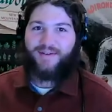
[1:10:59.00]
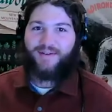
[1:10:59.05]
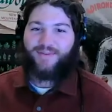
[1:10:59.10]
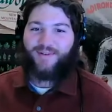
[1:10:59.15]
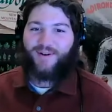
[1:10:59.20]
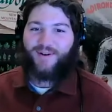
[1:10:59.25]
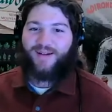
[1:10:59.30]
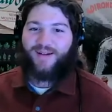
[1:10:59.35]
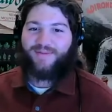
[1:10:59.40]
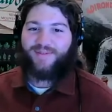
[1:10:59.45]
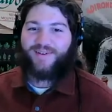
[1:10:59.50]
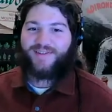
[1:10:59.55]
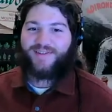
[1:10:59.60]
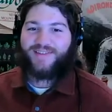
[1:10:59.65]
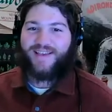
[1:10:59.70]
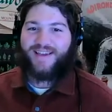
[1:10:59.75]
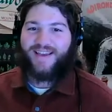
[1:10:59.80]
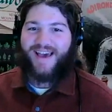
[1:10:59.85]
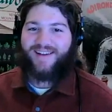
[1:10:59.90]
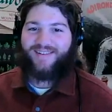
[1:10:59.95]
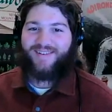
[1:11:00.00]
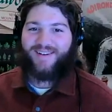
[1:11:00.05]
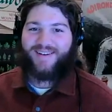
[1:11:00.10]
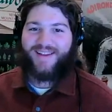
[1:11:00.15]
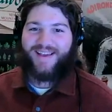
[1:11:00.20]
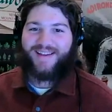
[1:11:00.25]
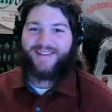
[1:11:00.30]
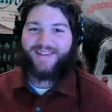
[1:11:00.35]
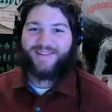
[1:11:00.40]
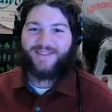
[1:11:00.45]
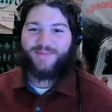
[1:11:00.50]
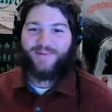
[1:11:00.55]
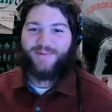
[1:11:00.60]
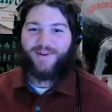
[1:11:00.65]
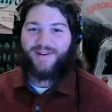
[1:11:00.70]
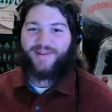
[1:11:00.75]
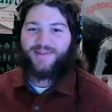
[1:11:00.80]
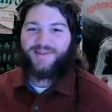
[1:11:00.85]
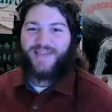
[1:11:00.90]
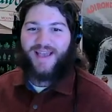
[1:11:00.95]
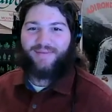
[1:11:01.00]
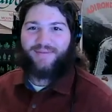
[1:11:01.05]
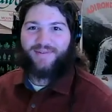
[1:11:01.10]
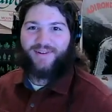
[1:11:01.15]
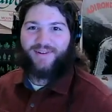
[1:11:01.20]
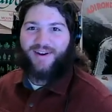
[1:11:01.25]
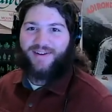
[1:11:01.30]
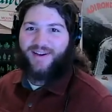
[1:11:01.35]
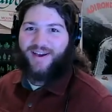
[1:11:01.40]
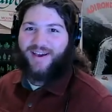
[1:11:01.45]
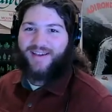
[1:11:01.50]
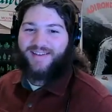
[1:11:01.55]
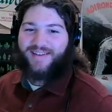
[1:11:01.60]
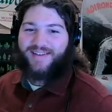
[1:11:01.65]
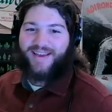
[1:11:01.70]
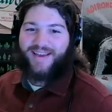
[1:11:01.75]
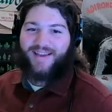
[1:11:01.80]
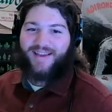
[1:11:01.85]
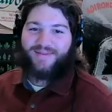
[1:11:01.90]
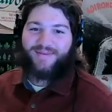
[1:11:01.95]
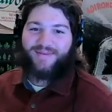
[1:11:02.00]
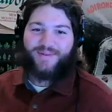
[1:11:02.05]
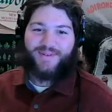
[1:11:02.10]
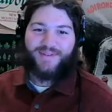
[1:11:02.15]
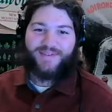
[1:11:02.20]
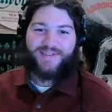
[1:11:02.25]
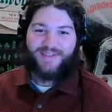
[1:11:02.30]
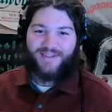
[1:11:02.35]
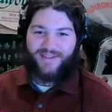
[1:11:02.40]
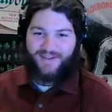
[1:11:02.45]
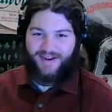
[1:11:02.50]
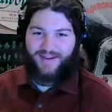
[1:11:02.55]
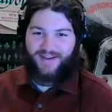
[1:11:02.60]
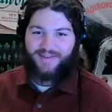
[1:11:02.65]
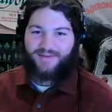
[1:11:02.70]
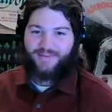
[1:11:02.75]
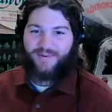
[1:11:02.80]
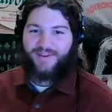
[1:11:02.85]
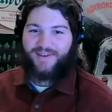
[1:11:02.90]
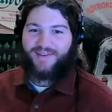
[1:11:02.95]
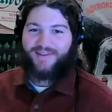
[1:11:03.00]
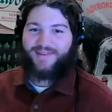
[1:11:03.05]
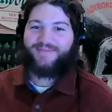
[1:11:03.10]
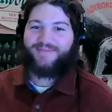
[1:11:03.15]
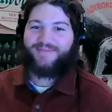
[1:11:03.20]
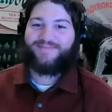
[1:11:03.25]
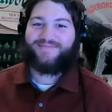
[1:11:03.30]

for all of us at Adirondack Experience, have a great night, and we'll see you next week